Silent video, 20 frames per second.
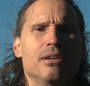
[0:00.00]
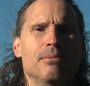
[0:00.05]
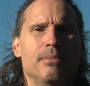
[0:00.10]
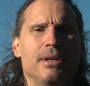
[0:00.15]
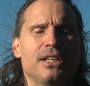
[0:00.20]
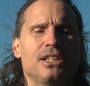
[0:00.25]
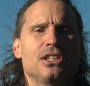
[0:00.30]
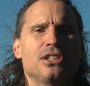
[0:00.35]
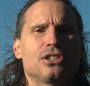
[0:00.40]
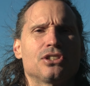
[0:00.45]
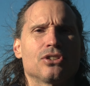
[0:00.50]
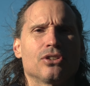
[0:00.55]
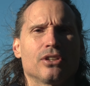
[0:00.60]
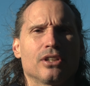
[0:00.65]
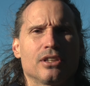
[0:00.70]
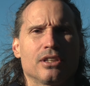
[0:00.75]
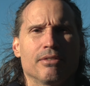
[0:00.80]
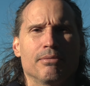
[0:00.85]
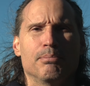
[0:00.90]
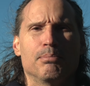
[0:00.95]
Making sure
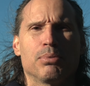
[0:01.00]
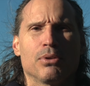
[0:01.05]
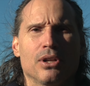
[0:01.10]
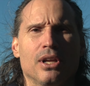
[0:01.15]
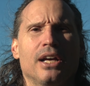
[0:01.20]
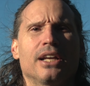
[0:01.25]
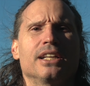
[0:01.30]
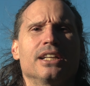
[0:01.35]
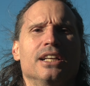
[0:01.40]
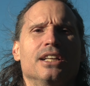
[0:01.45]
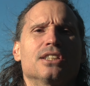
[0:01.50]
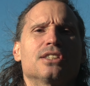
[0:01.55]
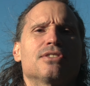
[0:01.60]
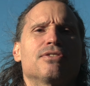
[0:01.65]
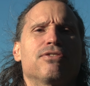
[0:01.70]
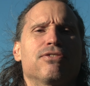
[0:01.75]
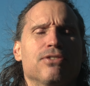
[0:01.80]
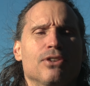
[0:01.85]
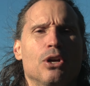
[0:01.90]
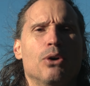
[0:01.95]
that the blood is
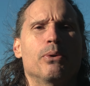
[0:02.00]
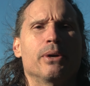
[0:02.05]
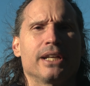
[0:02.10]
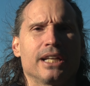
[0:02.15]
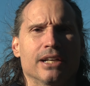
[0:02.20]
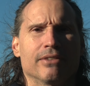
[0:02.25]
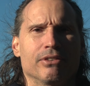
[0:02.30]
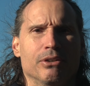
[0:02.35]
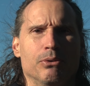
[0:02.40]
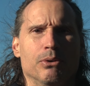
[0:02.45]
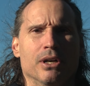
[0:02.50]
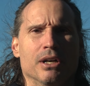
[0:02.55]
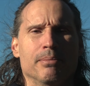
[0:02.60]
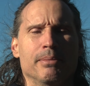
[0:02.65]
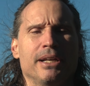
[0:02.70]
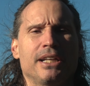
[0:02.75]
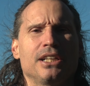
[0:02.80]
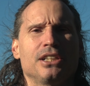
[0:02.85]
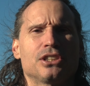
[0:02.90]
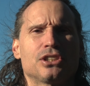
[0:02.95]
flowing everywhere,
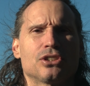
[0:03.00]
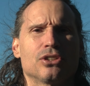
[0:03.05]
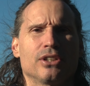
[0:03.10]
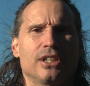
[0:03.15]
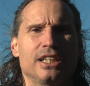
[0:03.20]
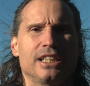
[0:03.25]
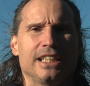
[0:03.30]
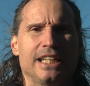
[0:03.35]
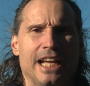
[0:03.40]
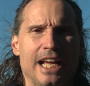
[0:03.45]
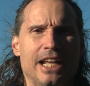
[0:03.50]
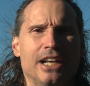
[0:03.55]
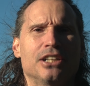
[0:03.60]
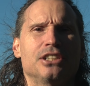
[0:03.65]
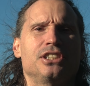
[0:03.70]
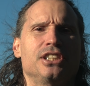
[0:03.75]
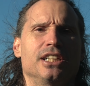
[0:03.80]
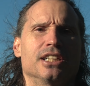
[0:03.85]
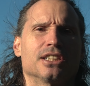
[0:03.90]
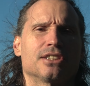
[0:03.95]
making sure that the
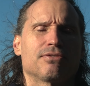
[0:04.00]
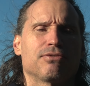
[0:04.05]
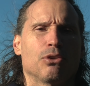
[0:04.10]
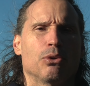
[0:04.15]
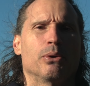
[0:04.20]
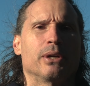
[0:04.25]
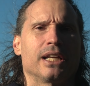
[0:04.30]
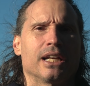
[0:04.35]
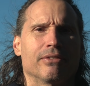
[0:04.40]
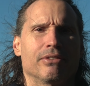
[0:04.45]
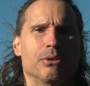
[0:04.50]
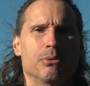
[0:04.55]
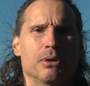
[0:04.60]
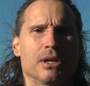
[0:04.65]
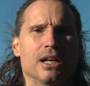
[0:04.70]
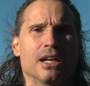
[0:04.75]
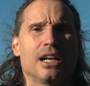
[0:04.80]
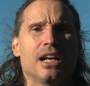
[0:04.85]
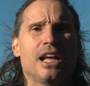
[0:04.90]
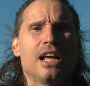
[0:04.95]
energy is flowing
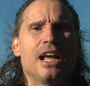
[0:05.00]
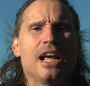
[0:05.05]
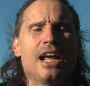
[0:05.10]
everywhere,